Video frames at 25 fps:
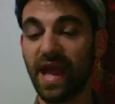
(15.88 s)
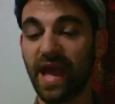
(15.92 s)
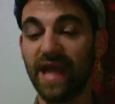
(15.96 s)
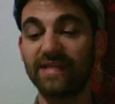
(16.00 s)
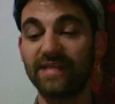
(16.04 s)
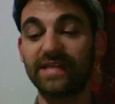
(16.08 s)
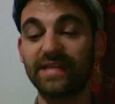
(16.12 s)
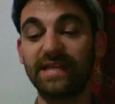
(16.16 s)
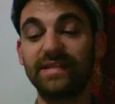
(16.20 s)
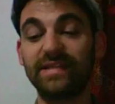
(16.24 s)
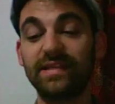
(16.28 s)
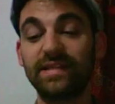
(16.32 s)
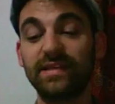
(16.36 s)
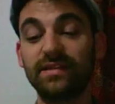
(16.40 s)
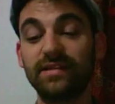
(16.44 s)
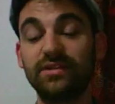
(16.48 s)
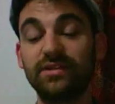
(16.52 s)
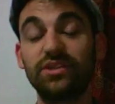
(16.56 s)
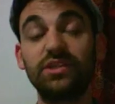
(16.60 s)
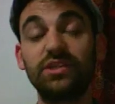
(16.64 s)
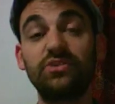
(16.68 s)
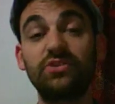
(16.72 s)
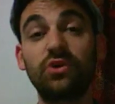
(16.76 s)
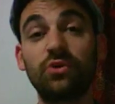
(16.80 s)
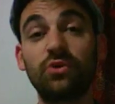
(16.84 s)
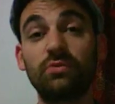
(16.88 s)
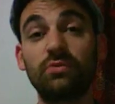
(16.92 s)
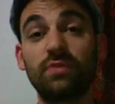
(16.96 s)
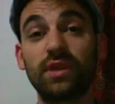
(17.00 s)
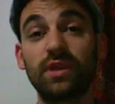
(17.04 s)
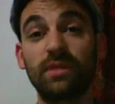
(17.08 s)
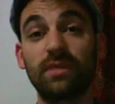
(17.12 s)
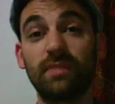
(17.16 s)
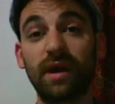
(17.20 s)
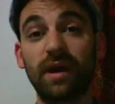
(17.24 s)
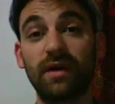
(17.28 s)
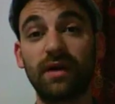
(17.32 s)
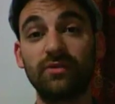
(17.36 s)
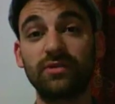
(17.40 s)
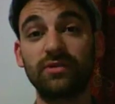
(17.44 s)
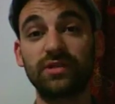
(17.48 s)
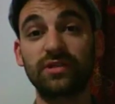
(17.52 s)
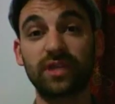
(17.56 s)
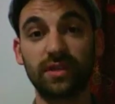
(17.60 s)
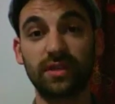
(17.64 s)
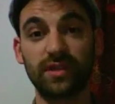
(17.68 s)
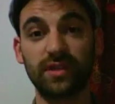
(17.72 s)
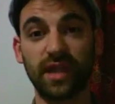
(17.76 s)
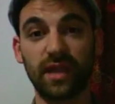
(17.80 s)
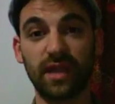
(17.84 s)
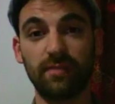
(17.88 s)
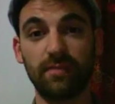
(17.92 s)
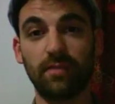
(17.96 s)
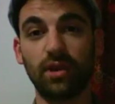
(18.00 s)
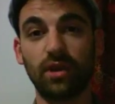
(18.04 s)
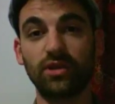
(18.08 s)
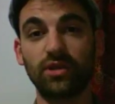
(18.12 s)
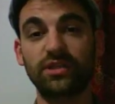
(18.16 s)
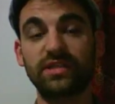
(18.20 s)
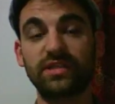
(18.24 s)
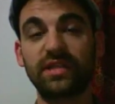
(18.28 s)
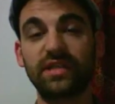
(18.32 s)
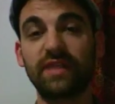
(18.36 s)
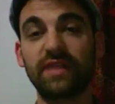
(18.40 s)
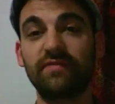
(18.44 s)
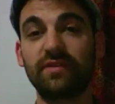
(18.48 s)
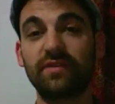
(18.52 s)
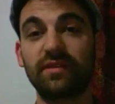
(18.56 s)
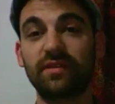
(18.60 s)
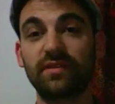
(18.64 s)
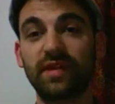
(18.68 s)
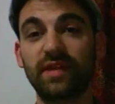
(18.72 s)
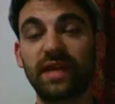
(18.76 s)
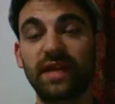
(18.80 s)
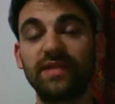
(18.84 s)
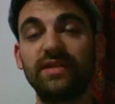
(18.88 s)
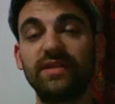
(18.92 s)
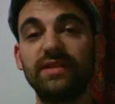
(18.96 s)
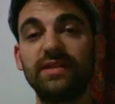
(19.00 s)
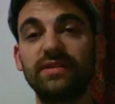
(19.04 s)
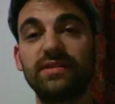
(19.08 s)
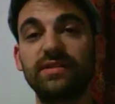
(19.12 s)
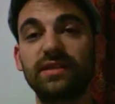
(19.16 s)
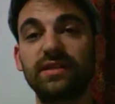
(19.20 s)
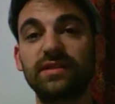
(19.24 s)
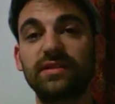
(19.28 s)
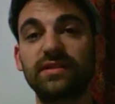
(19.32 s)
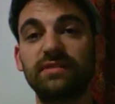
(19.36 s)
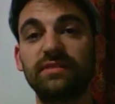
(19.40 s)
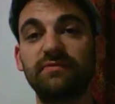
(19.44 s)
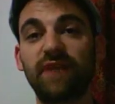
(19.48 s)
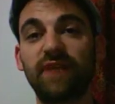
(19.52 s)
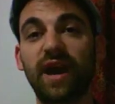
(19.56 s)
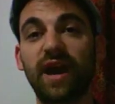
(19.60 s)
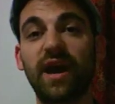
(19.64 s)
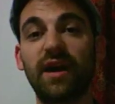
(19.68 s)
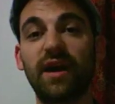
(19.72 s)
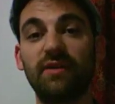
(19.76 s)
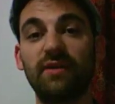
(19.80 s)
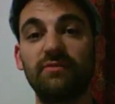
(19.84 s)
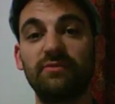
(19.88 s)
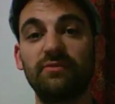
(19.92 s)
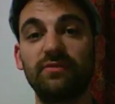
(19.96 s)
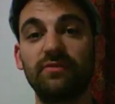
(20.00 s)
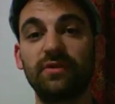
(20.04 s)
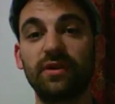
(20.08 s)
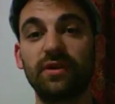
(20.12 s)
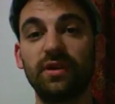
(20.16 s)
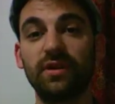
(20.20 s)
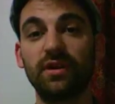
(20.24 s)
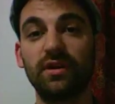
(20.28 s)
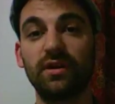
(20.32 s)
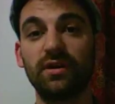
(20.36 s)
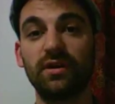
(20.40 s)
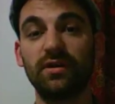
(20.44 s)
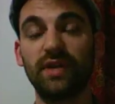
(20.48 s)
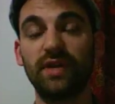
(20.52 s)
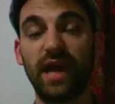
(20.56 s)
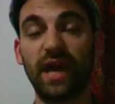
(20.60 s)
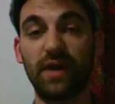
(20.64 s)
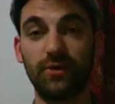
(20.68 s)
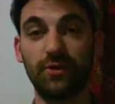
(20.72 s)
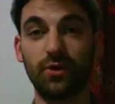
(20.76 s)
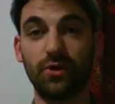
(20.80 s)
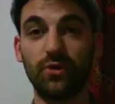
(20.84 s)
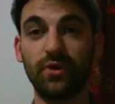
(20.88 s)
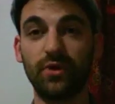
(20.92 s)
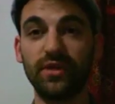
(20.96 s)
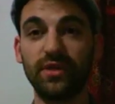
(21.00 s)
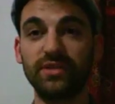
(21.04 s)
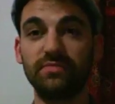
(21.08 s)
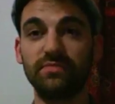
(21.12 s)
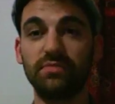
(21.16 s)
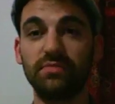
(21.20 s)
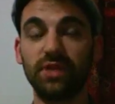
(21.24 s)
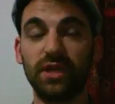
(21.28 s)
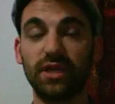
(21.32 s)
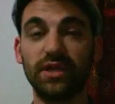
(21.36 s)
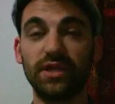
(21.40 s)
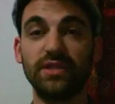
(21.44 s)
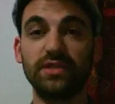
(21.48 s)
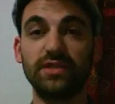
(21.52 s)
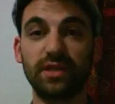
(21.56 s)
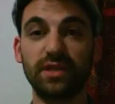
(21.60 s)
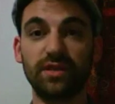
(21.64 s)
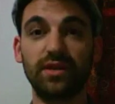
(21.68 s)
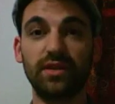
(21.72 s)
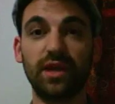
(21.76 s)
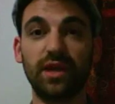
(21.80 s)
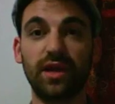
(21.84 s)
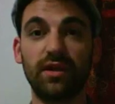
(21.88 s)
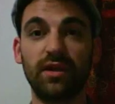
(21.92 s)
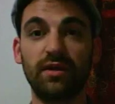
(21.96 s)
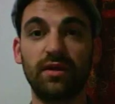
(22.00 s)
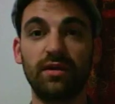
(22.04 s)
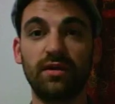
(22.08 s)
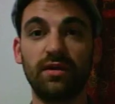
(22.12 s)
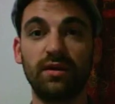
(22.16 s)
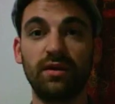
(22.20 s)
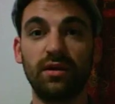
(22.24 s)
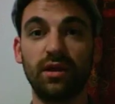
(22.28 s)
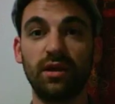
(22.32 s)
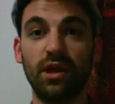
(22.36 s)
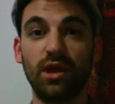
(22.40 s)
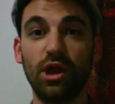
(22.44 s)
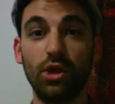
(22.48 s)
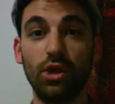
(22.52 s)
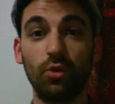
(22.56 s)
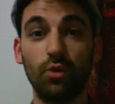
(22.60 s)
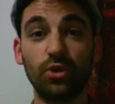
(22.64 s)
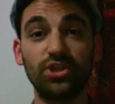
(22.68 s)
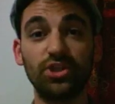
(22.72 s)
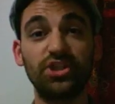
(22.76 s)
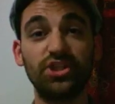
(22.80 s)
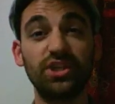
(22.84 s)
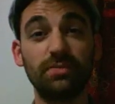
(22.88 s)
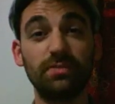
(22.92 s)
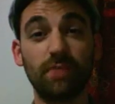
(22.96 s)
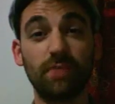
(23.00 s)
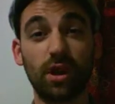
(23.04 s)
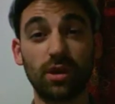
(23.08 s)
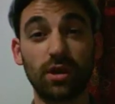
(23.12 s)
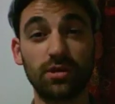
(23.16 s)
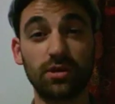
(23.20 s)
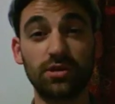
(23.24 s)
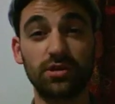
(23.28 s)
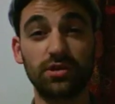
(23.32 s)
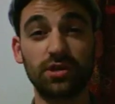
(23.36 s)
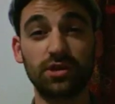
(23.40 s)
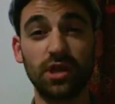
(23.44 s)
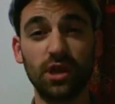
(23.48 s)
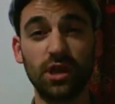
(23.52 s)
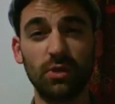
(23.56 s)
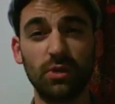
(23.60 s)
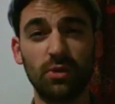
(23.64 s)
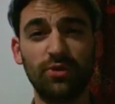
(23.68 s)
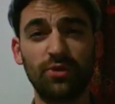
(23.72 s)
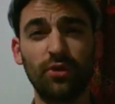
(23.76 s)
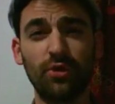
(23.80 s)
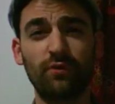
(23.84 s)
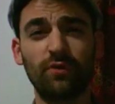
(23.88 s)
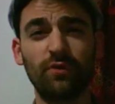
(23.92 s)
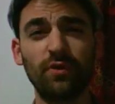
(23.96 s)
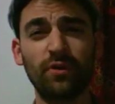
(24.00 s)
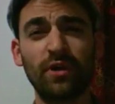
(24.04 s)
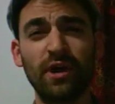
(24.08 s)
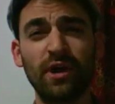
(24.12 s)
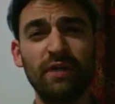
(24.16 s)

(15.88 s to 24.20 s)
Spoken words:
As I did, she told me about Sunday, March 7th, 1965, now known as Bloody Sunday, where she marched with over